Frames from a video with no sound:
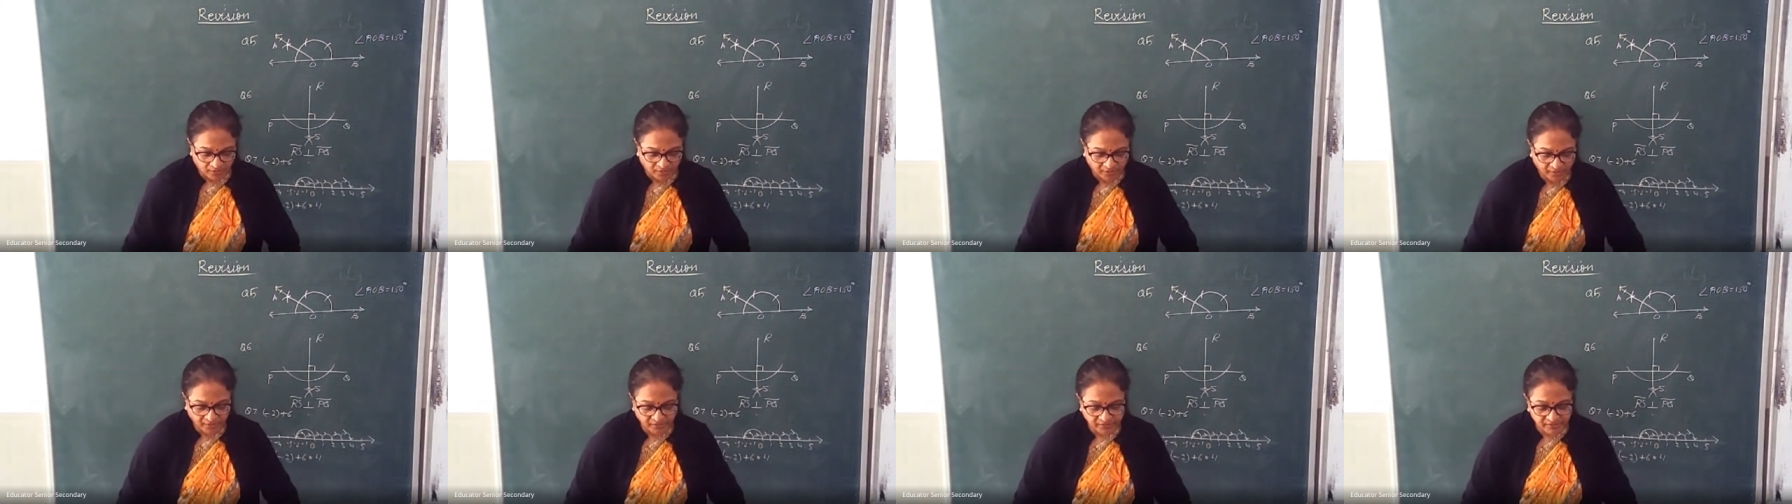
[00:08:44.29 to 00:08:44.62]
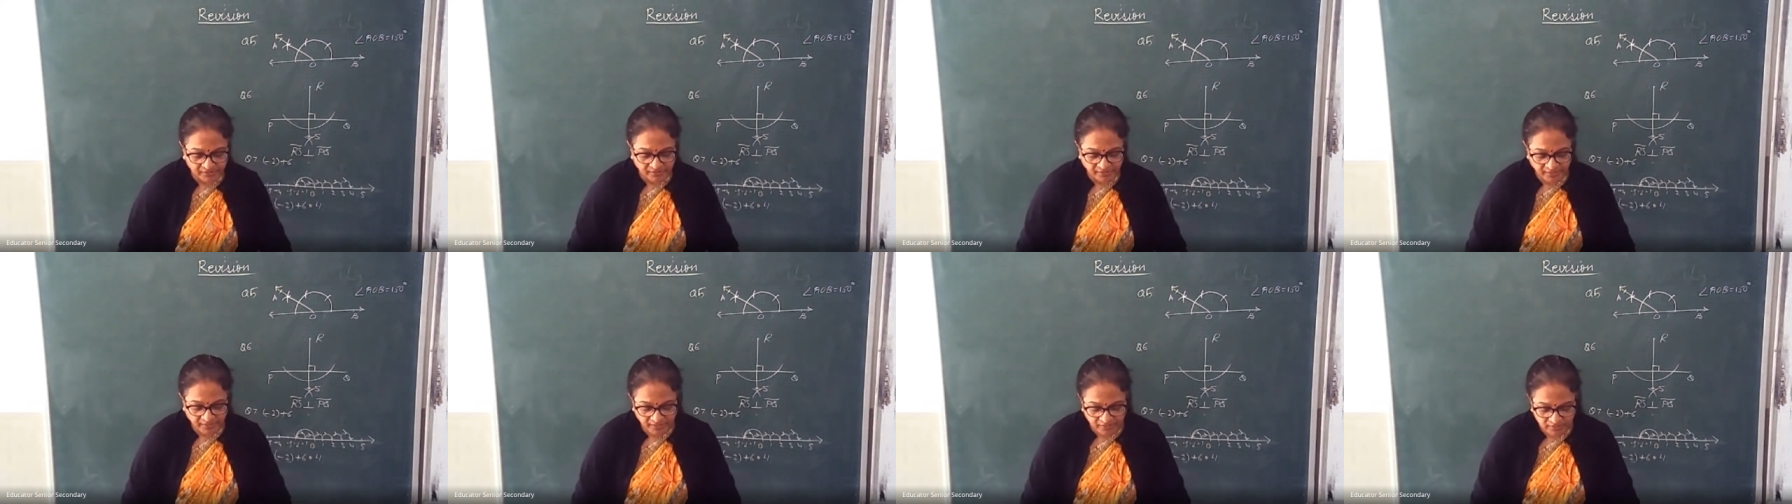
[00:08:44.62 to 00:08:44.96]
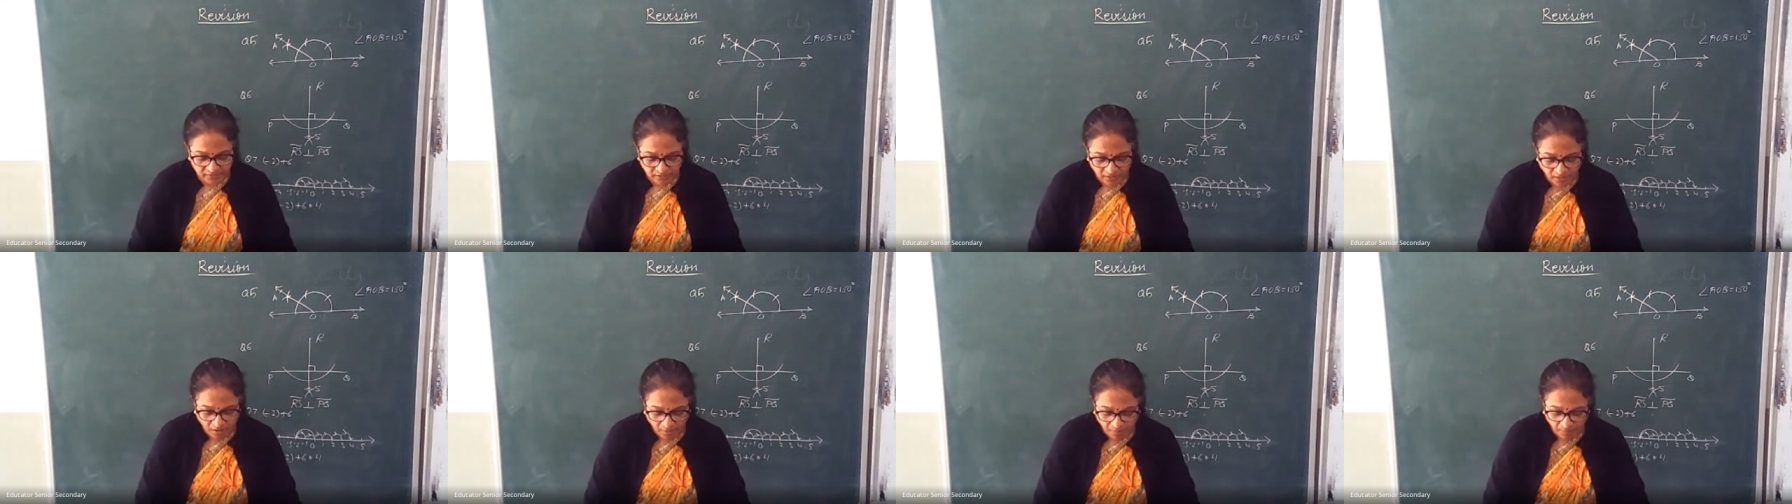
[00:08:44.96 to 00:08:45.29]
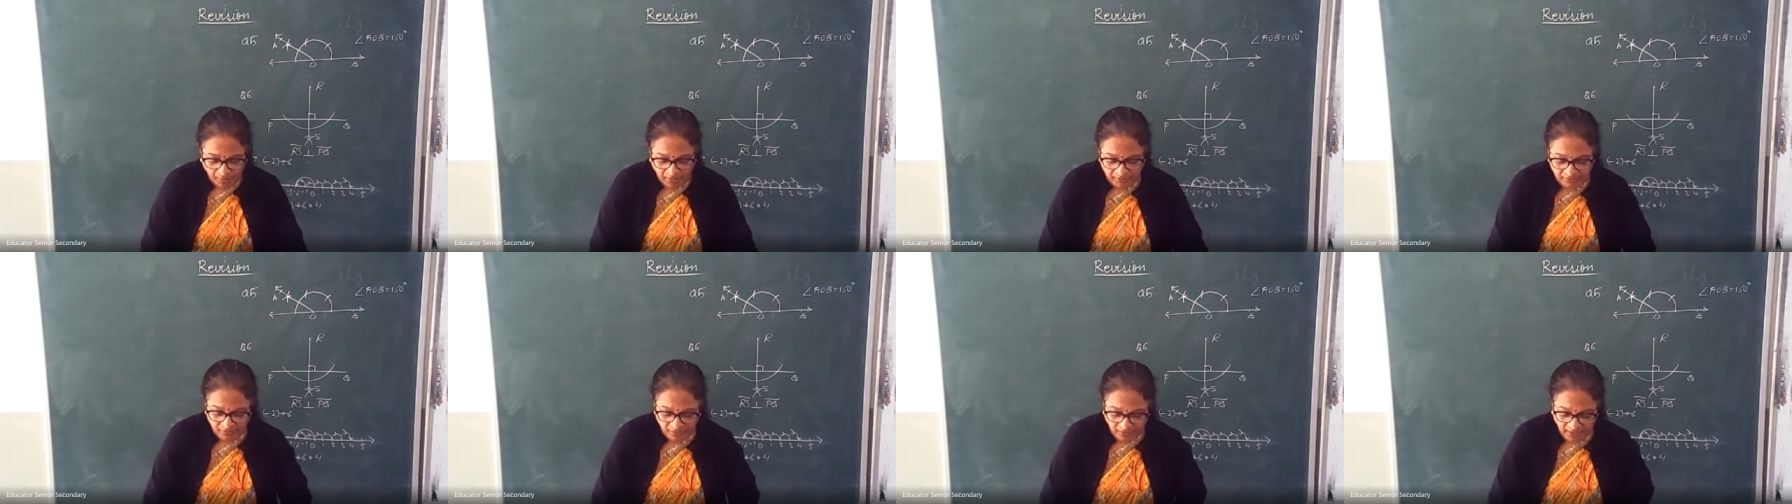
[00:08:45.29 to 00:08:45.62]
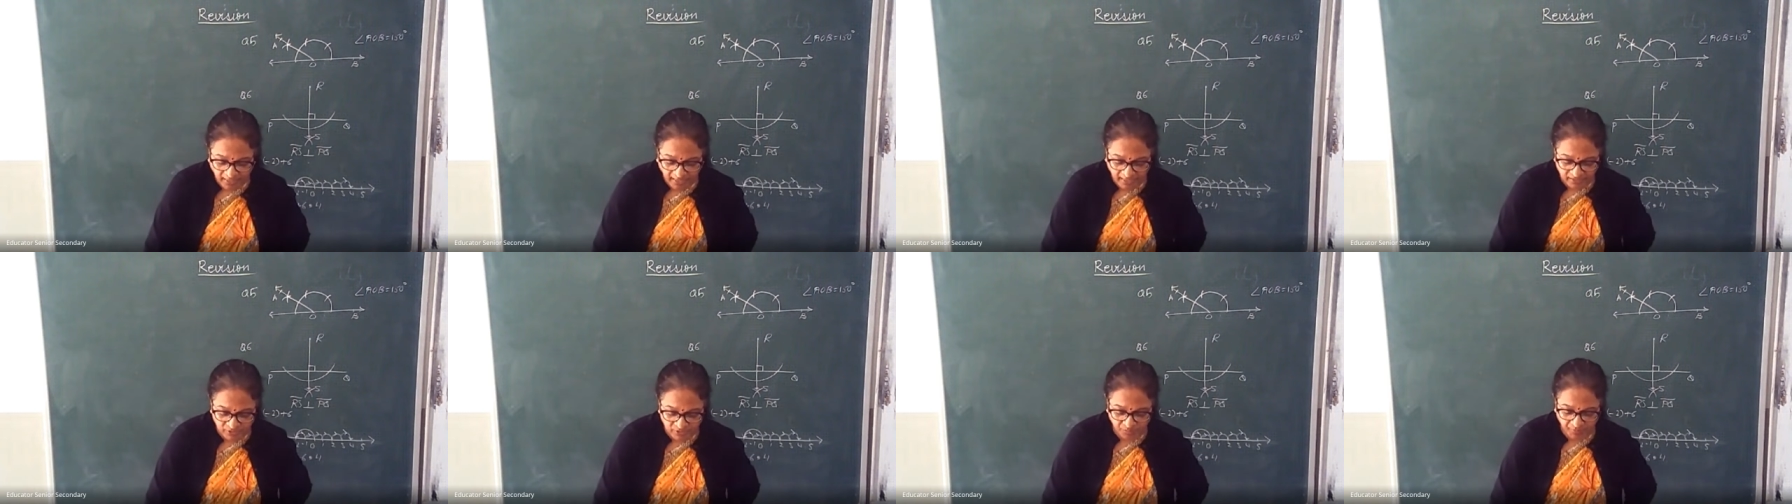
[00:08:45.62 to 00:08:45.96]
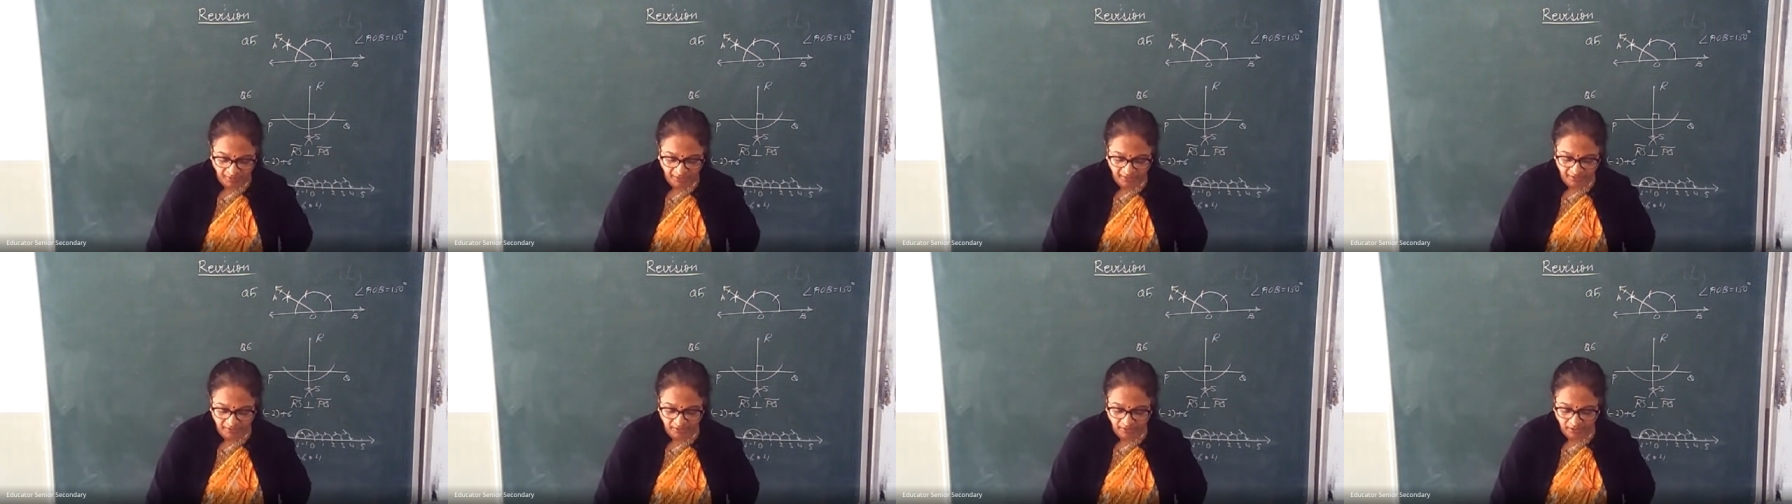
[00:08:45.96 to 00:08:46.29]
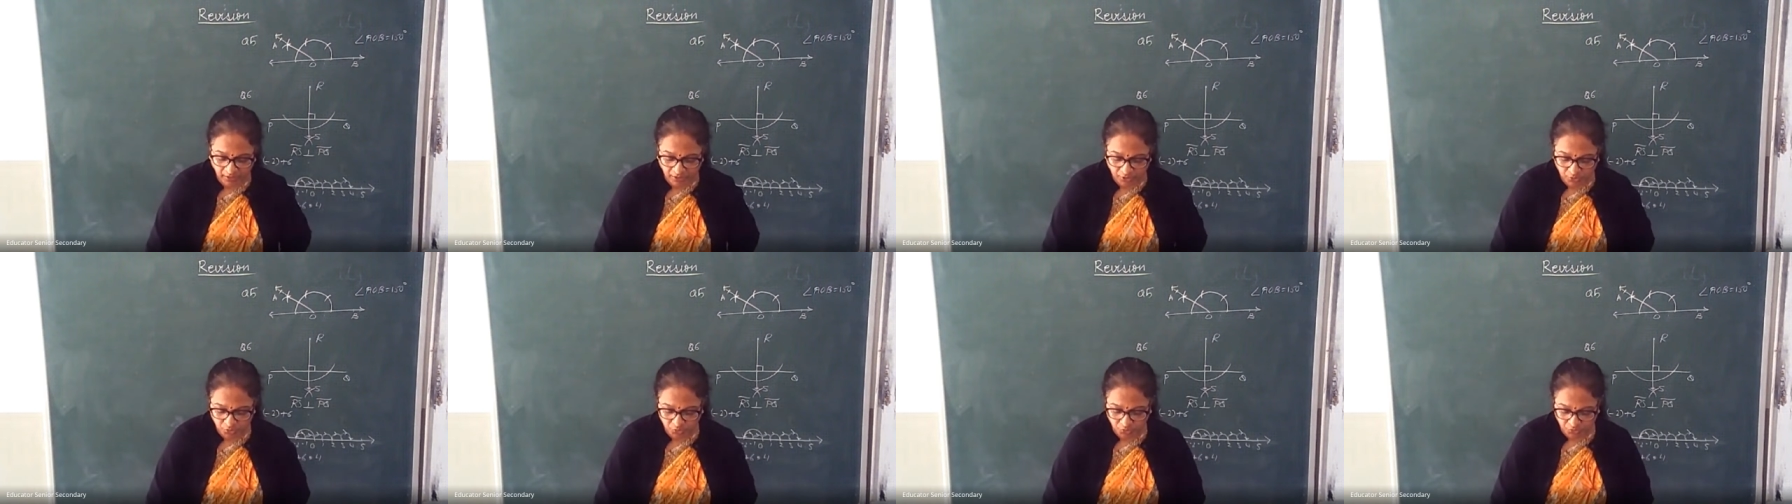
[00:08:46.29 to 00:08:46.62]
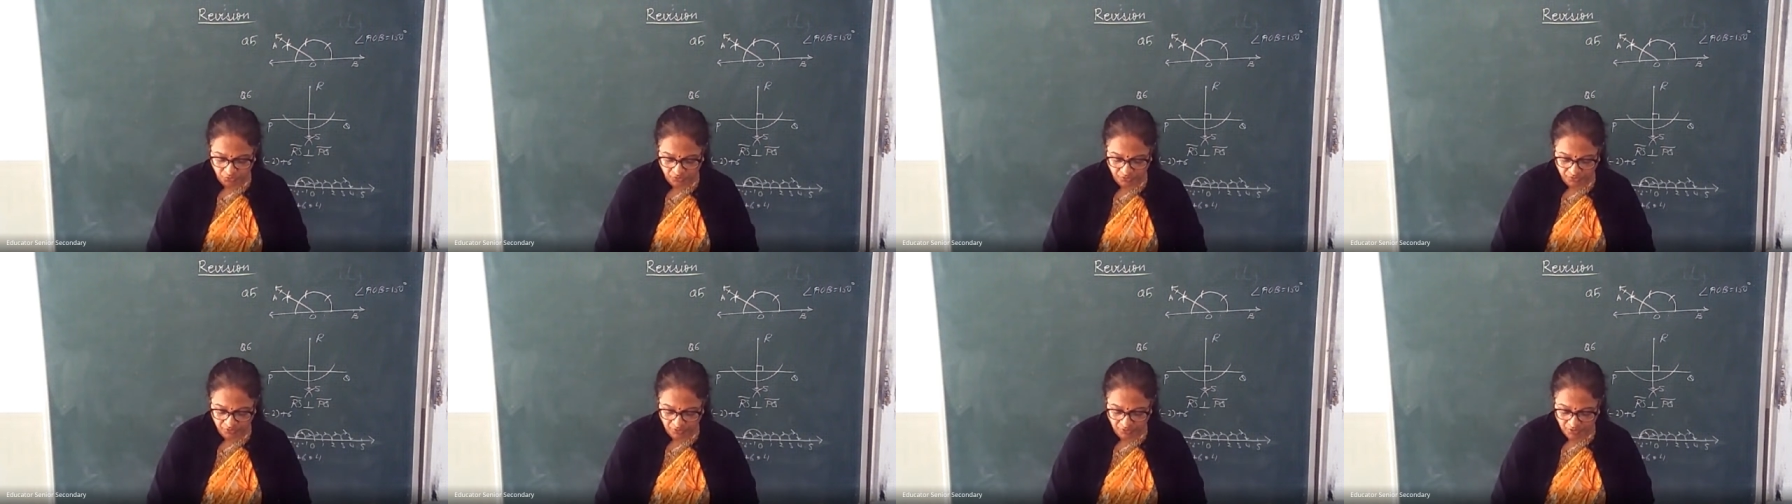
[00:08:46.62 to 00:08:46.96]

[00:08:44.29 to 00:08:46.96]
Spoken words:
it says, mother has made laddus.